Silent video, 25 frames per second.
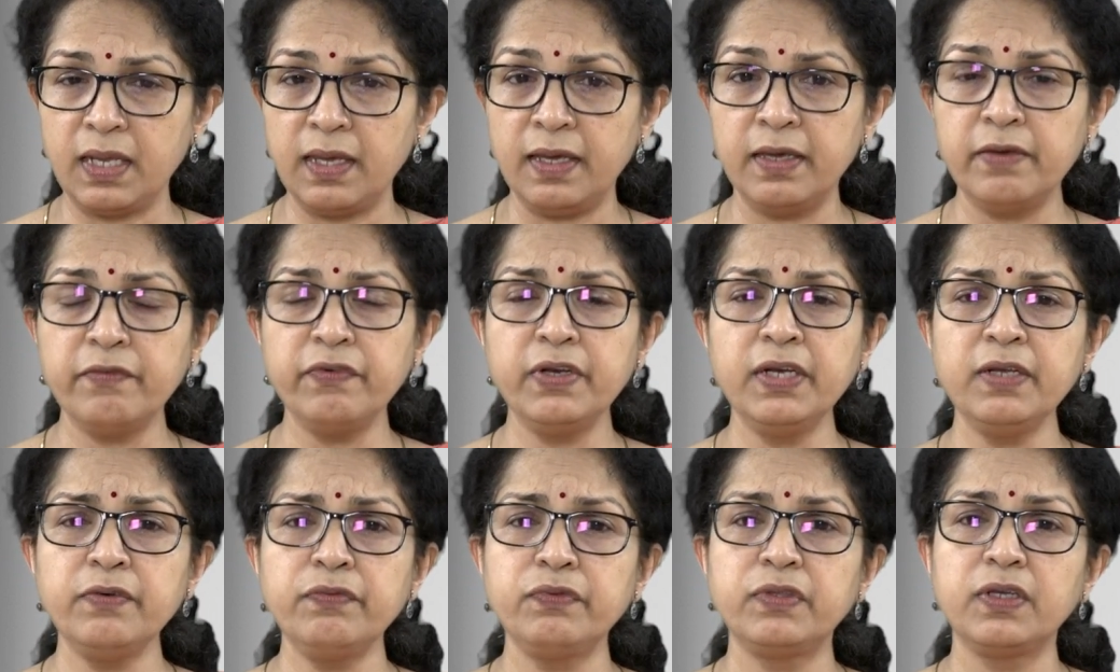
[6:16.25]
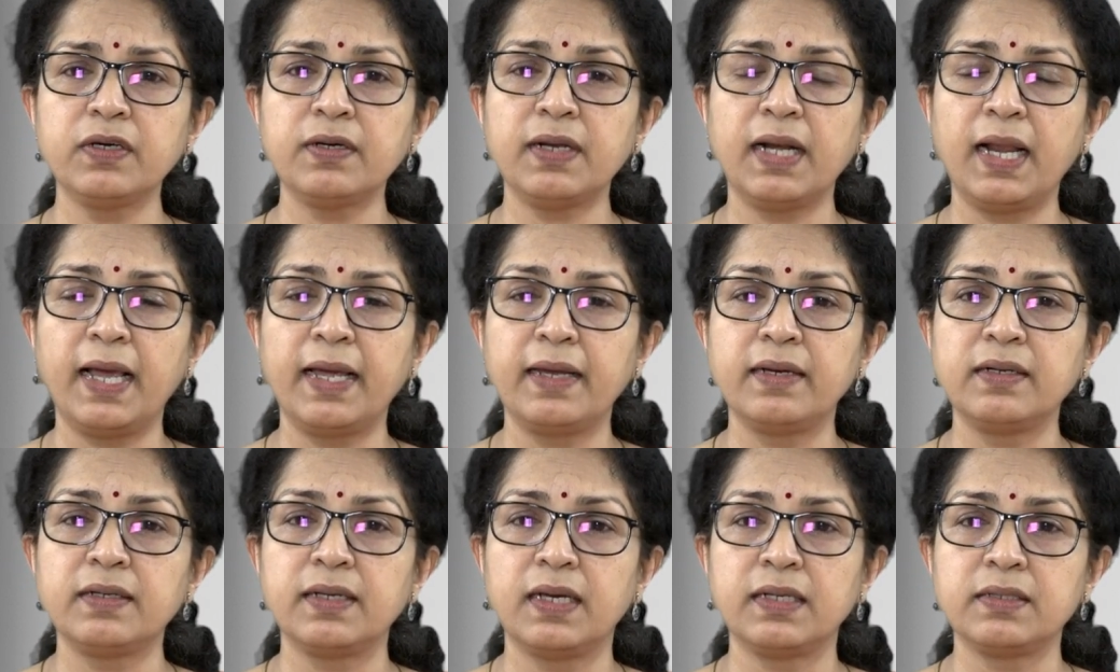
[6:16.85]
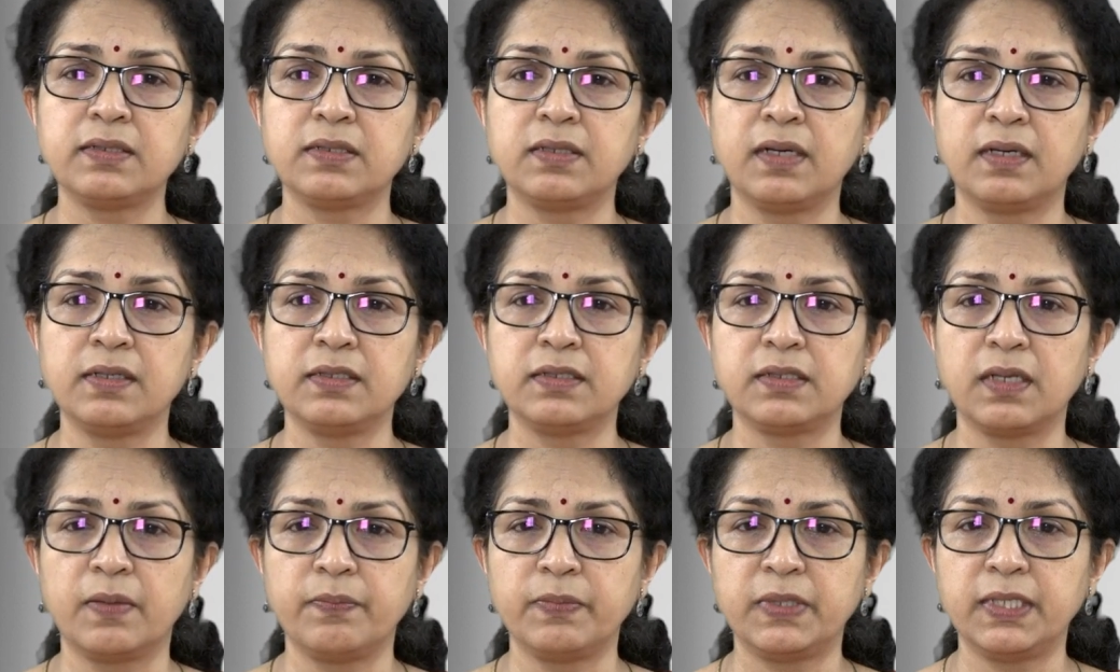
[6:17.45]
Even if the client has done
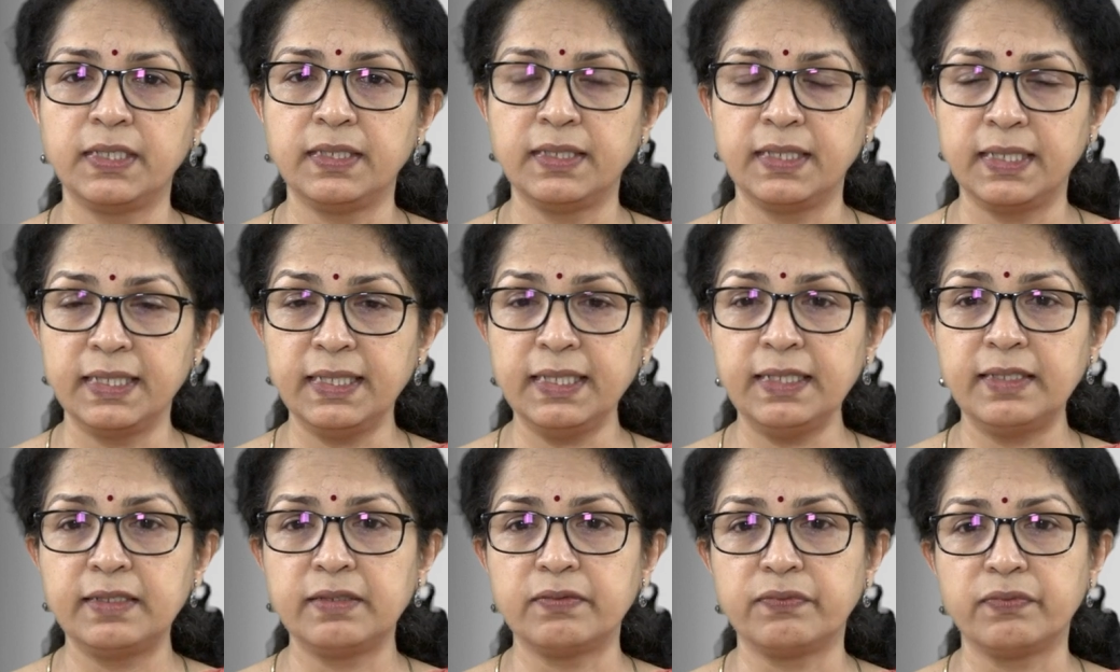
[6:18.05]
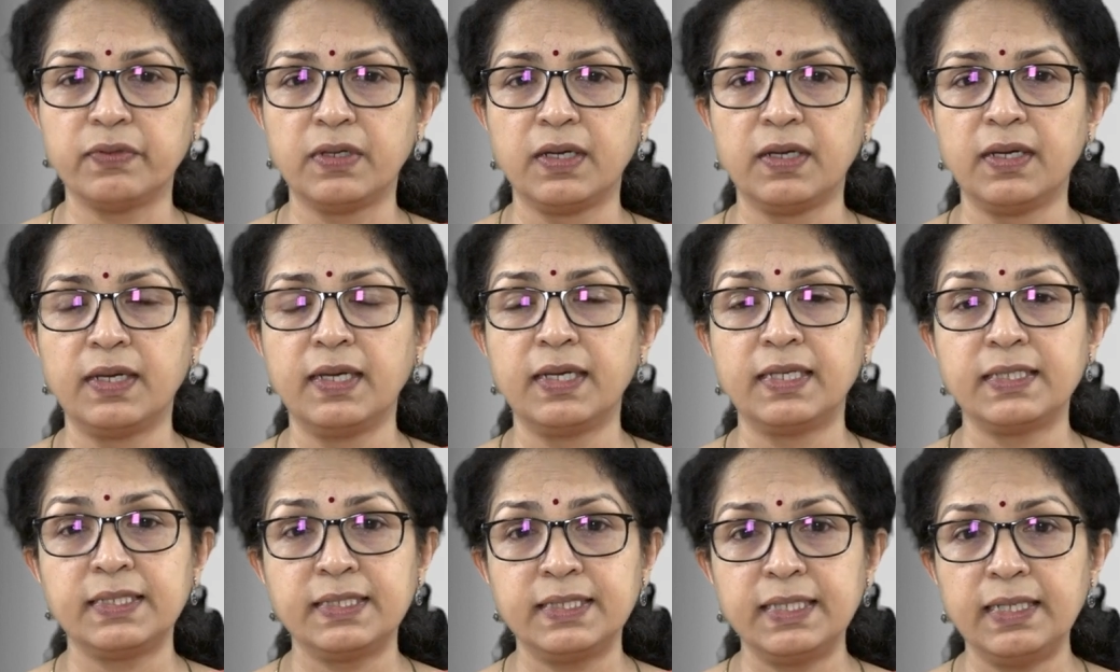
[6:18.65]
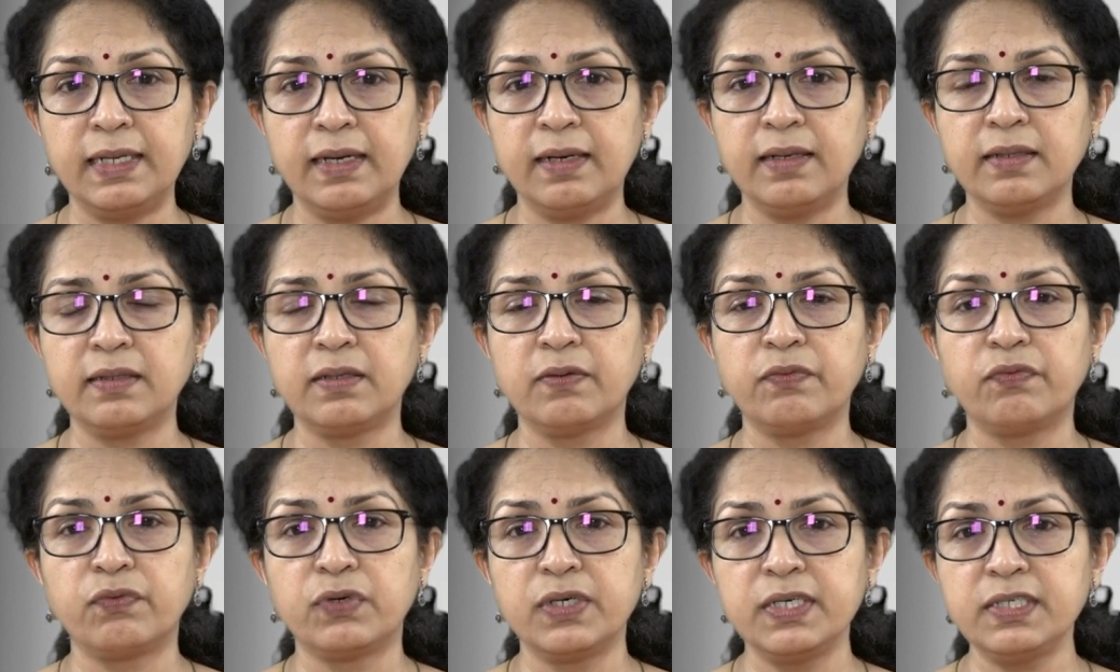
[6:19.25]
something negative, still
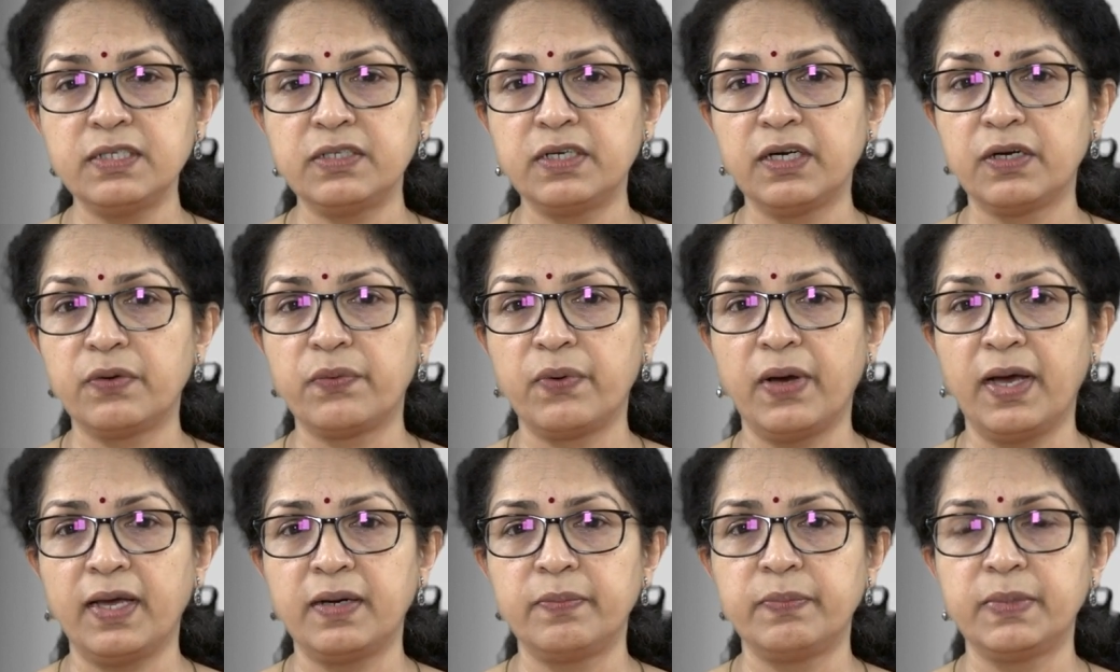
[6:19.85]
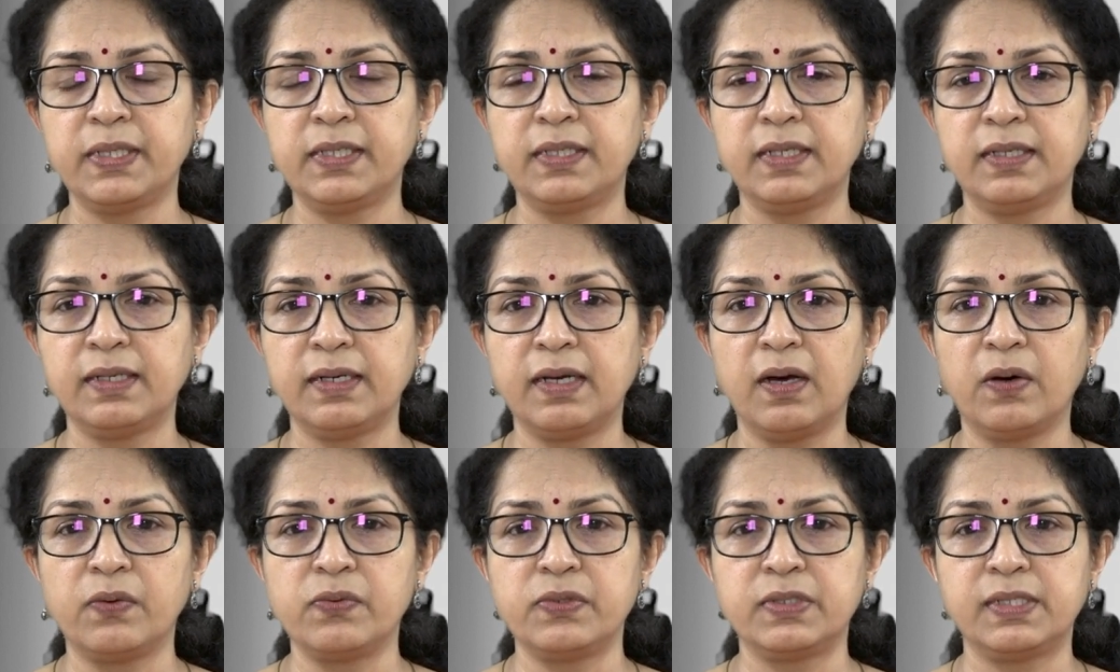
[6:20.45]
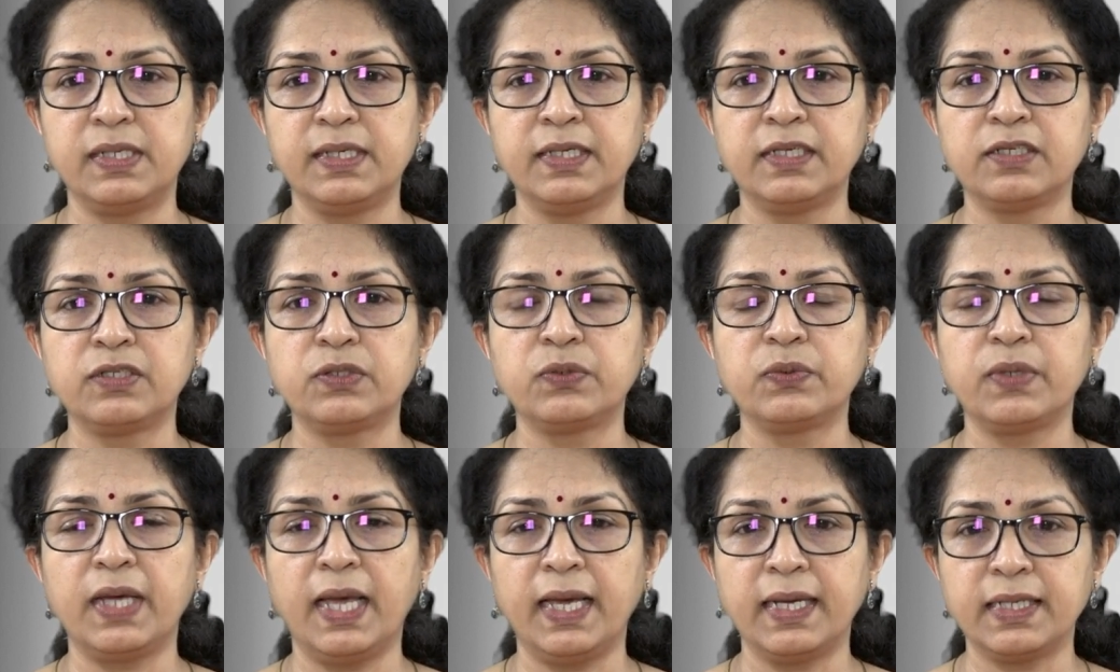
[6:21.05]
the first requirement in counseling is
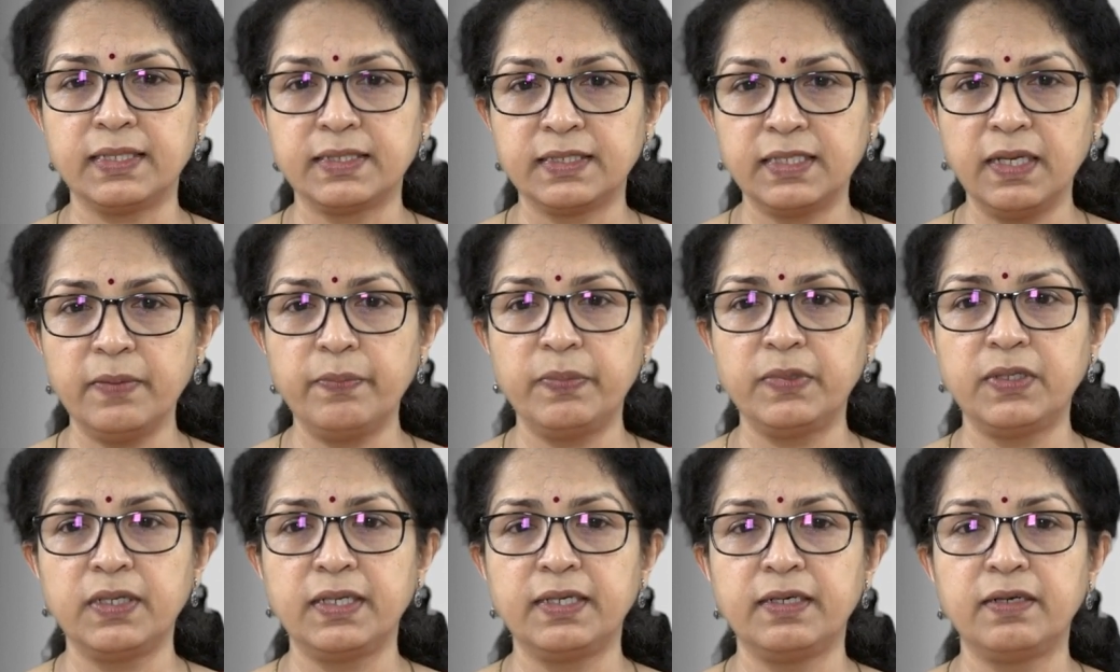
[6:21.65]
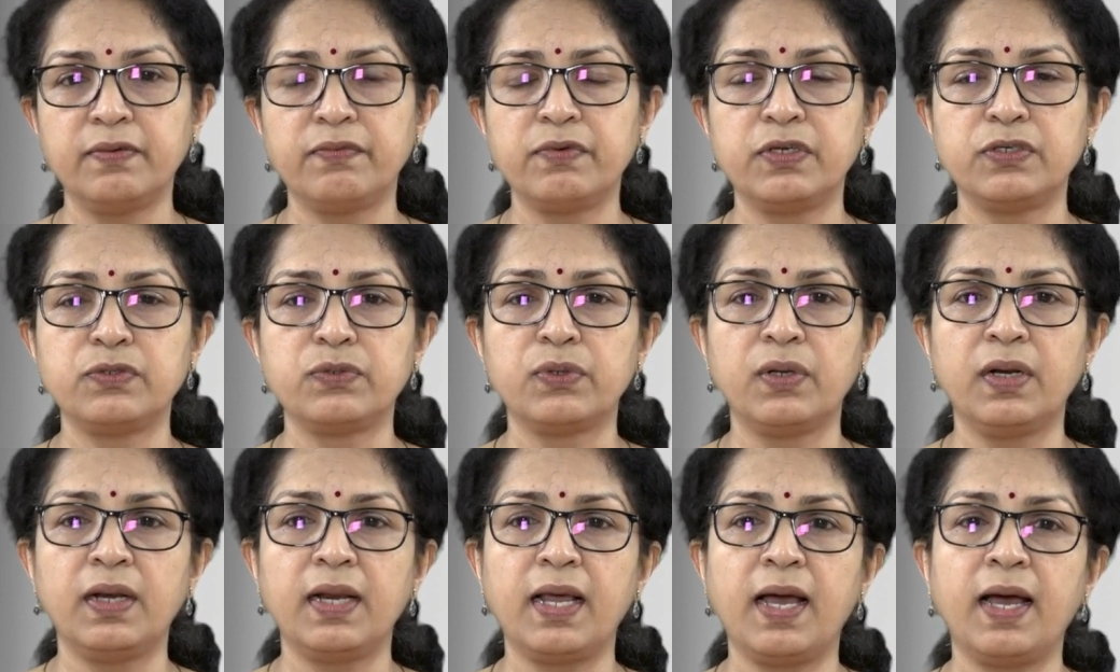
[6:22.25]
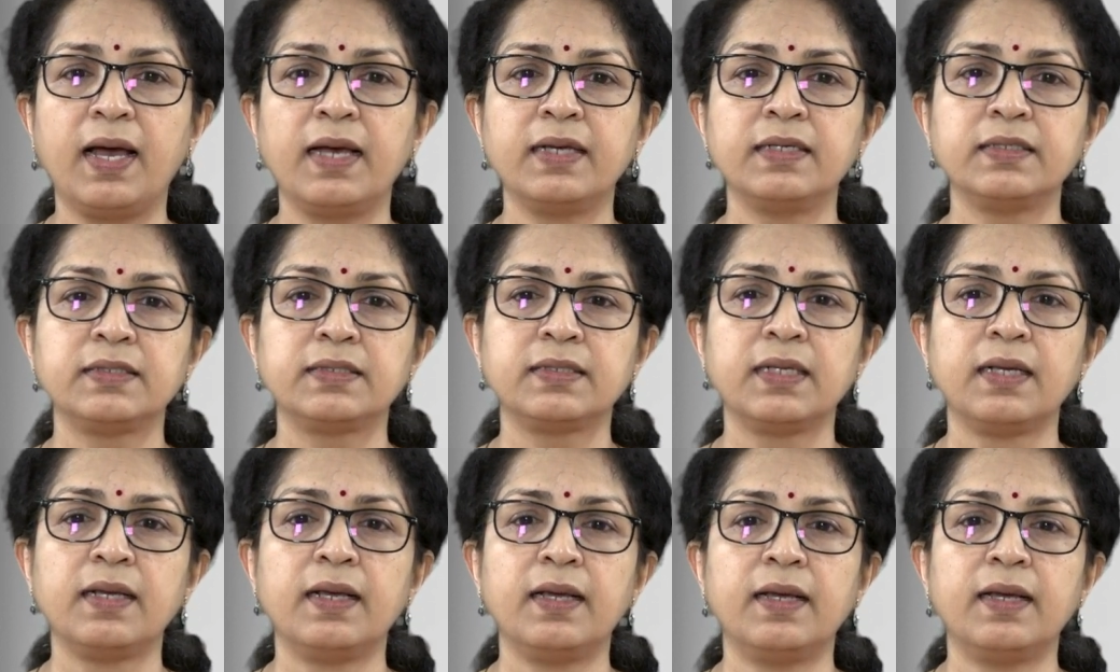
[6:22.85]
to accept the individual as